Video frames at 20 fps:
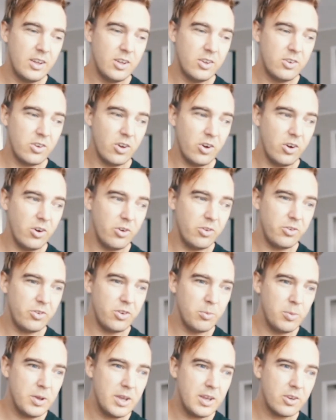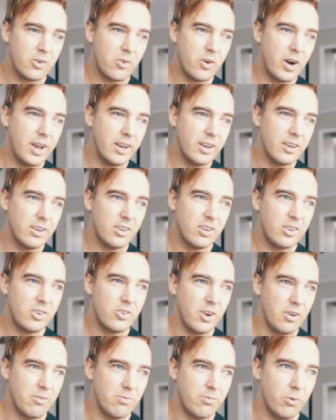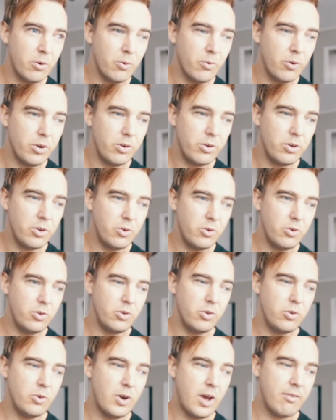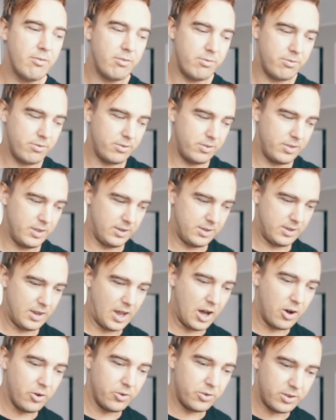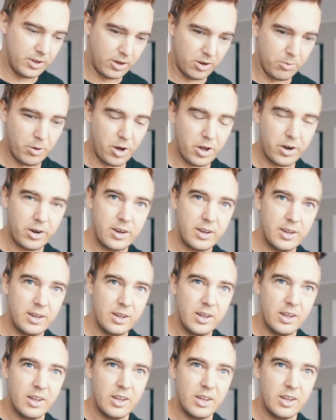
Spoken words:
So to me, it's quite straightforward. You have this house, the commodity,